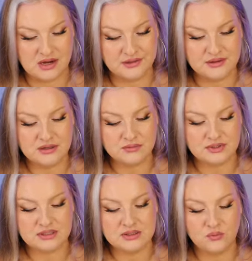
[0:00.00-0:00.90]
I think it
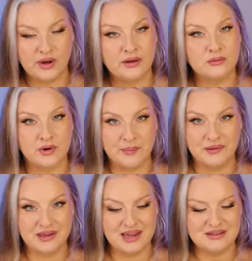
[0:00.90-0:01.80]
really well
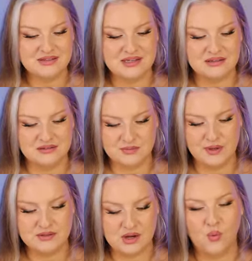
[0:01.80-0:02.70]
replicates. It
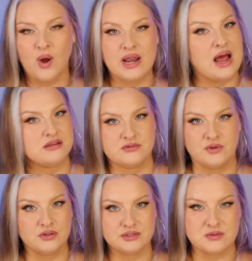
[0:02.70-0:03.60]
smells like wet
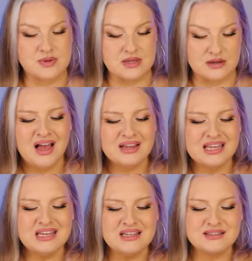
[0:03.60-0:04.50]
asphalt to me.
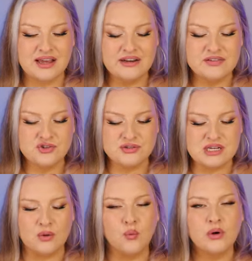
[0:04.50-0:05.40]
Again, it's kind of
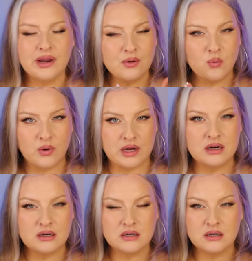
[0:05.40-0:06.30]
interesting. Would I
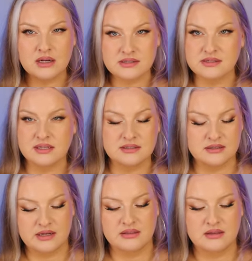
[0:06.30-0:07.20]
wear a scent
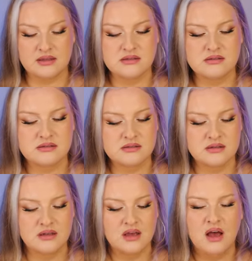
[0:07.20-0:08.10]
like this?
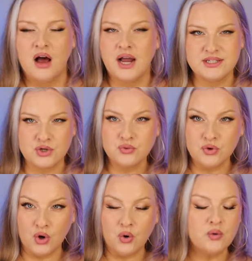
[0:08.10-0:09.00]
I don't
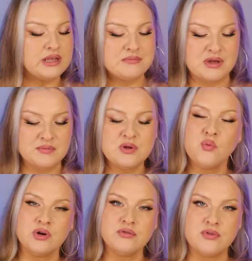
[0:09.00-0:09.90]
know. It might be
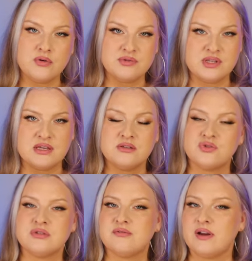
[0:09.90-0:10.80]
one of those that is
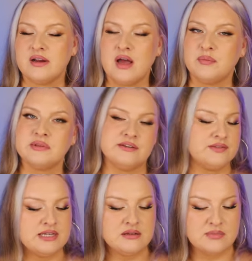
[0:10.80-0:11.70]
just very
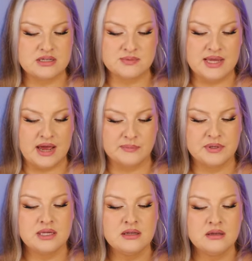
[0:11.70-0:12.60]
uplifting and makes me
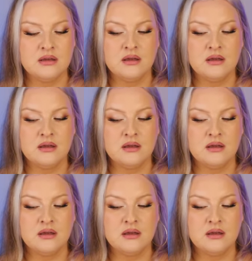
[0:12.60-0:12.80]
happy.